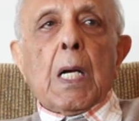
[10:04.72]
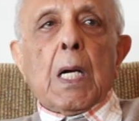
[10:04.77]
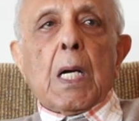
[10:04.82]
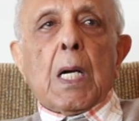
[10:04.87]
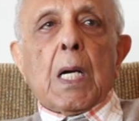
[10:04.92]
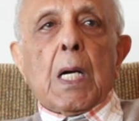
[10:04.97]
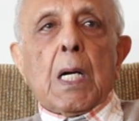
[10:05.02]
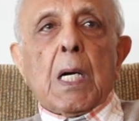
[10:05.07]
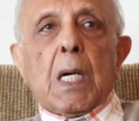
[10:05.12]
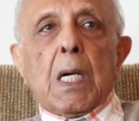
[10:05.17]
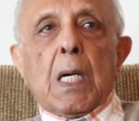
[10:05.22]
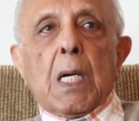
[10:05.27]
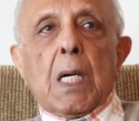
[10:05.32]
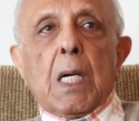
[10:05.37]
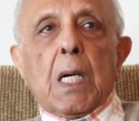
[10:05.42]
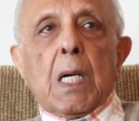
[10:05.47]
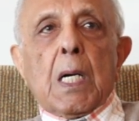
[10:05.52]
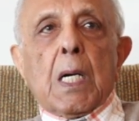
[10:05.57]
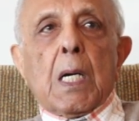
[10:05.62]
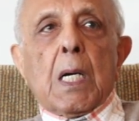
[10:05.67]

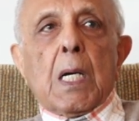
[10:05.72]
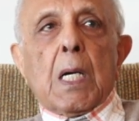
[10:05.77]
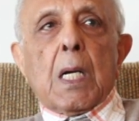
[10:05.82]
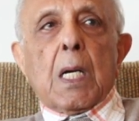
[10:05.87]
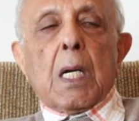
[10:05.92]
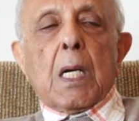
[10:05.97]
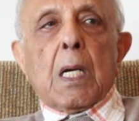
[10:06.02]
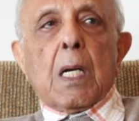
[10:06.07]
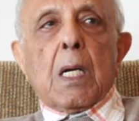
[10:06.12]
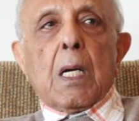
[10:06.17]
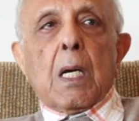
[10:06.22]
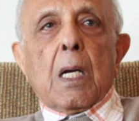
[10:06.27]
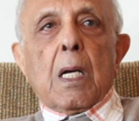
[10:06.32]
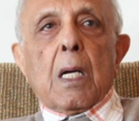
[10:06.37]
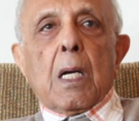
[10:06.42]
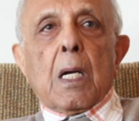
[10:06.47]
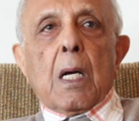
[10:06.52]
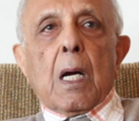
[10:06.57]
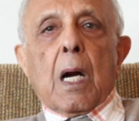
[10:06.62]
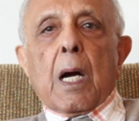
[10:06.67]

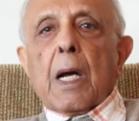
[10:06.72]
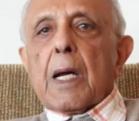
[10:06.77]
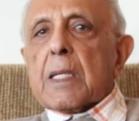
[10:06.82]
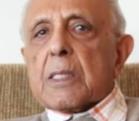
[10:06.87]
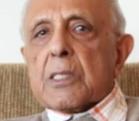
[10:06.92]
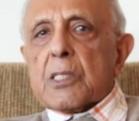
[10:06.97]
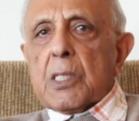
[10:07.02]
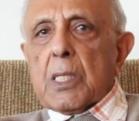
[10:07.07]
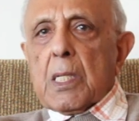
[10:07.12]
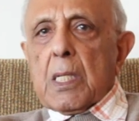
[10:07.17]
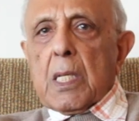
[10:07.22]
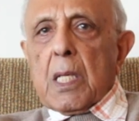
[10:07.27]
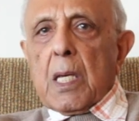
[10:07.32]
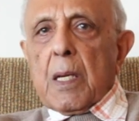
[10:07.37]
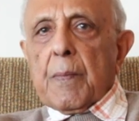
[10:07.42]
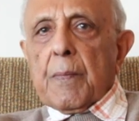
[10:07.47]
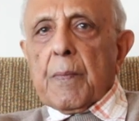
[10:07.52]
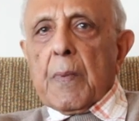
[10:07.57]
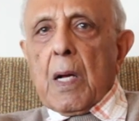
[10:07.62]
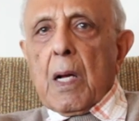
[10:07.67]
I had seen
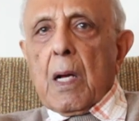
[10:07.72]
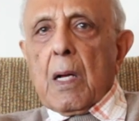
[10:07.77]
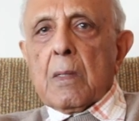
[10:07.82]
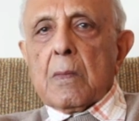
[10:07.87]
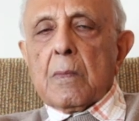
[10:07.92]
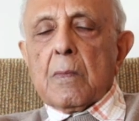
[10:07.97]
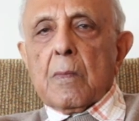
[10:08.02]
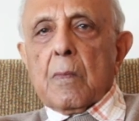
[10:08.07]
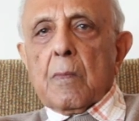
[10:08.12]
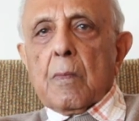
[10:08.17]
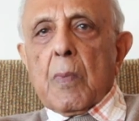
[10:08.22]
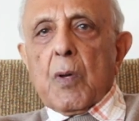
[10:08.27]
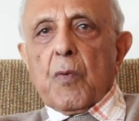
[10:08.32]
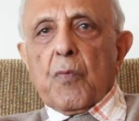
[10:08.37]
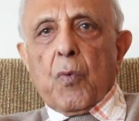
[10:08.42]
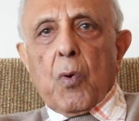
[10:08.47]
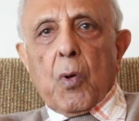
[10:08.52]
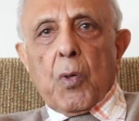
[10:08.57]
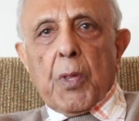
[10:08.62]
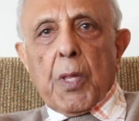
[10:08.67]
him
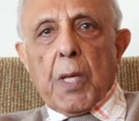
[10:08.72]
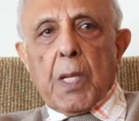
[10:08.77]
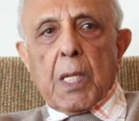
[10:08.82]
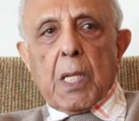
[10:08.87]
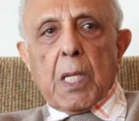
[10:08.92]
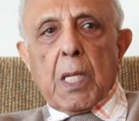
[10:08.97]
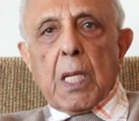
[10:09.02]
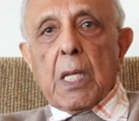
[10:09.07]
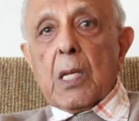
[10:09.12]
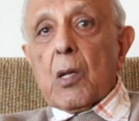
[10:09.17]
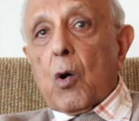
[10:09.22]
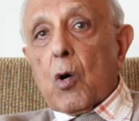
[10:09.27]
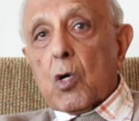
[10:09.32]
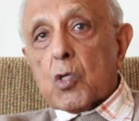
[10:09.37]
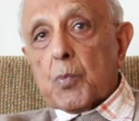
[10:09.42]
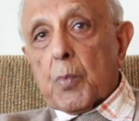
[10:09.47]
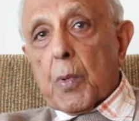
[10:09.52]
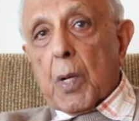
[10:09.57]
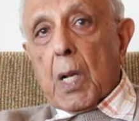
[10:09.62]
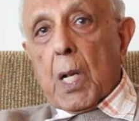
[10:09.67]
before that in
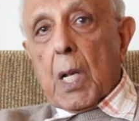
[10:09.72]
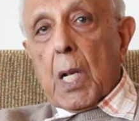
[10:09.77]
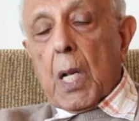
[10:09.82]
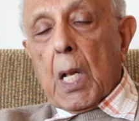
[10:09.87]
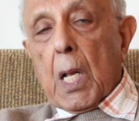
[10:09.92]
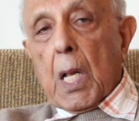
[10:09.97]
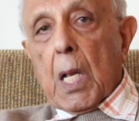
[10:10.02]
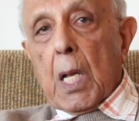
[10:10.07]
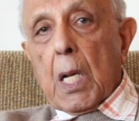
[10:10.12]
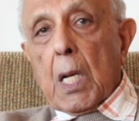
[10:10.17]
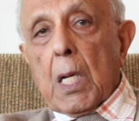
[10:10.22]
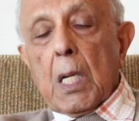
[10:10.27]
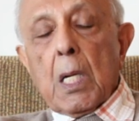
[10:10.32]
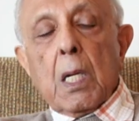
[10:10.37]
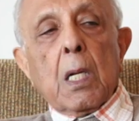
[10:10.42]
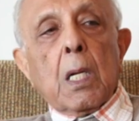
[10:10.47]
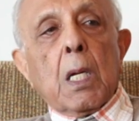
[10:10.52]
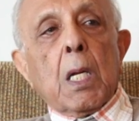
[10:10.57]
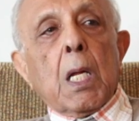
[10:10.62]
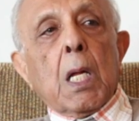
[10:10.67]
hospital
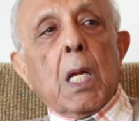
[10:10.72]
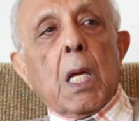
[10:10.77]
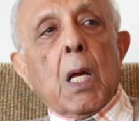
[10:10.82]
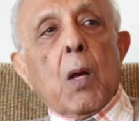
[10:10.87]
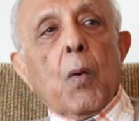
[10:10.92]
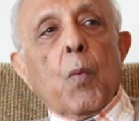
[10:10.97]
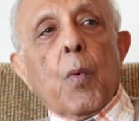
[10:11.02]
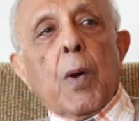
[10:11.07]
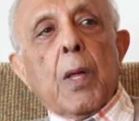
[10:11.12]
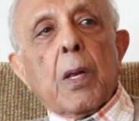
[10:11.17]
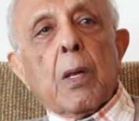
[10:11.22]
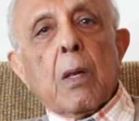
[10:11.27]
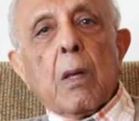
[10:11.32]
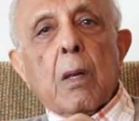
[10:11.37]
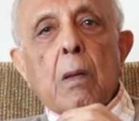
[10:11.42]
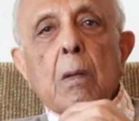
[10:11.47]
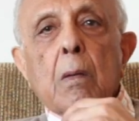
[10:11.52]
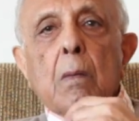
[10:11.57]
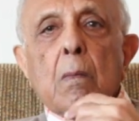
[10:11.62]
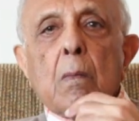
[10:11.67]

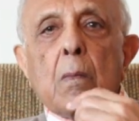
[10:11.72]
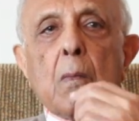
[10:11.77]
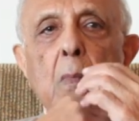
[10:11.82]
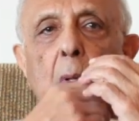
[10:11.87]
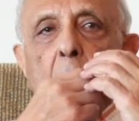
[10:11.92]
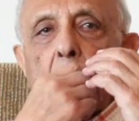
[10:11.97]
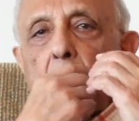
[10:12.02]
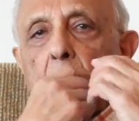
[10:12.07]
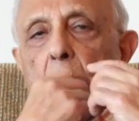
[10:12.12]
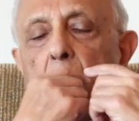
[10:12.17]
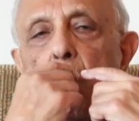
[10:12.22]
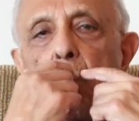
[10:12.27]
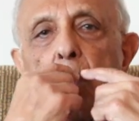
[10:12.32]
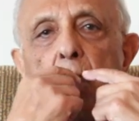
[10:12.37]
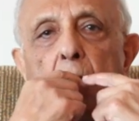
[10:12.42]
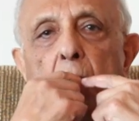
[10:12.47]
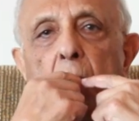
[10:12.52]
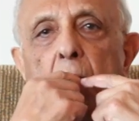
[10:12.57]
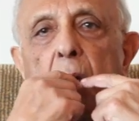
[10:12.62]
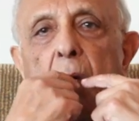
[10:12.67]
when
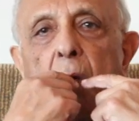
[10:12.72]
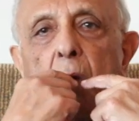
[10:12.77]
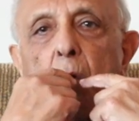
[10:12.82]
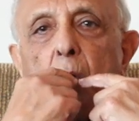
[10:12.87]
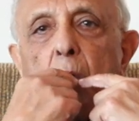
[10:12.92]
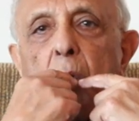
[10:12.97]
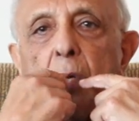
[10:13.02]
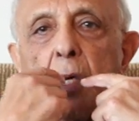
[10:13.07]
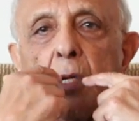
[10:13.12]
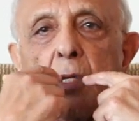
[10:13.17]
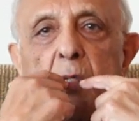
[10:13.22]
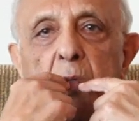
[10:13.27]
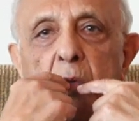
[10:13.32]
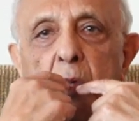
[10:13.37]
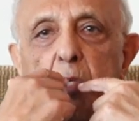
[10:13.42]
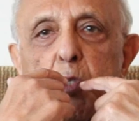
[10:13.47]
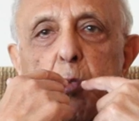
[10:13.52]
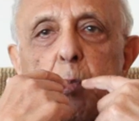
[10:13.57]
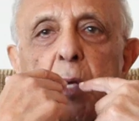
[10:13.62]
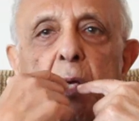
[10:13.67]
he could
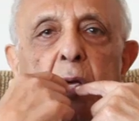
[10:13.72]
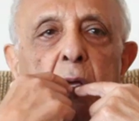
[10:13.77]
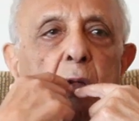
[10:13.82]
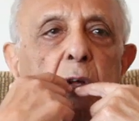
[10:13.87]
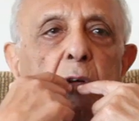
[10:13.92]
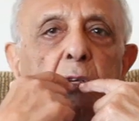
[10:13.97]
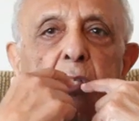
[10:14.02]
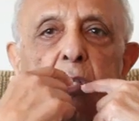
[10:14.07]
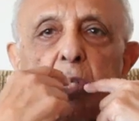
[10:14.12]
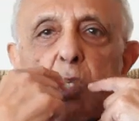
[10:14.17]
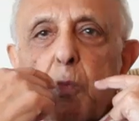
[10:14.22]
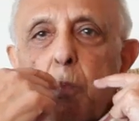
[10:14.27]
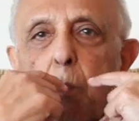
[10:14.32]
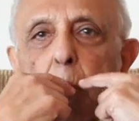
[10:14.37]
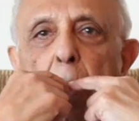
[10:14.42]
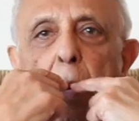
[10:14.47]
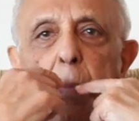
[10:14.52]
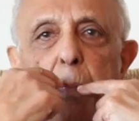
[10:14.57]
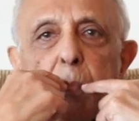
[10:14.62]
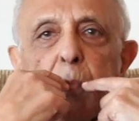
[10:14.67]
not speak, his
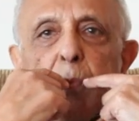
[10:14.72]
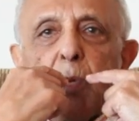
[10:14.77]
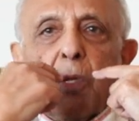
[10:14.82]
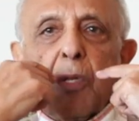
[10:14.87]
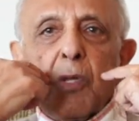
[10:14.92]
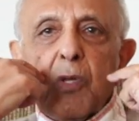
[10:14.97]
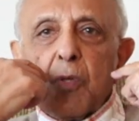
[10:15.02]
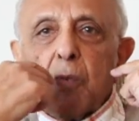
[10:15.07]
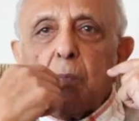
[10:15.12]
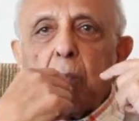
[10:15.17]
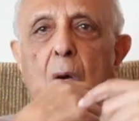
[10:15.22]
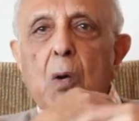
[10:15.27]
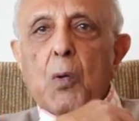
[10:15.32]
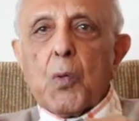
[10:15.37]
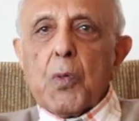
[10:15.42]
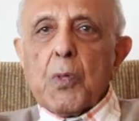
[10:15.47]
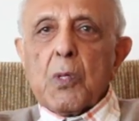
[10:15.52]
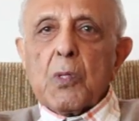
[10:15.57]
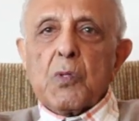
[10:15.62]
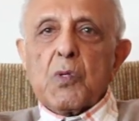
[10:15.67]
pipes in his
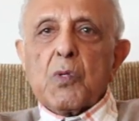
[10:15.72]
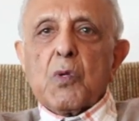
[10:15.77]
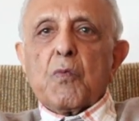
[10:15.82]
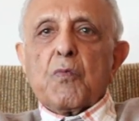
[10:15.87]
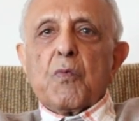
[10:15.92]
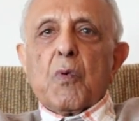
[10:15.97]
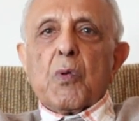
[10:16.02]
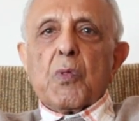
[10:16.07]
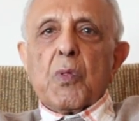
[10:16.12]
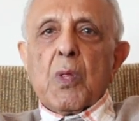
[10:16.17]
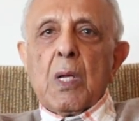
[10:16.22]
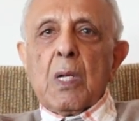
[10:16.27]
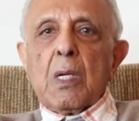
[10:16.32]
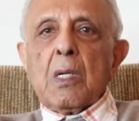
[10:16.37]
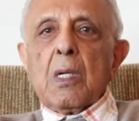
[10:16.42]
mouth and so forth.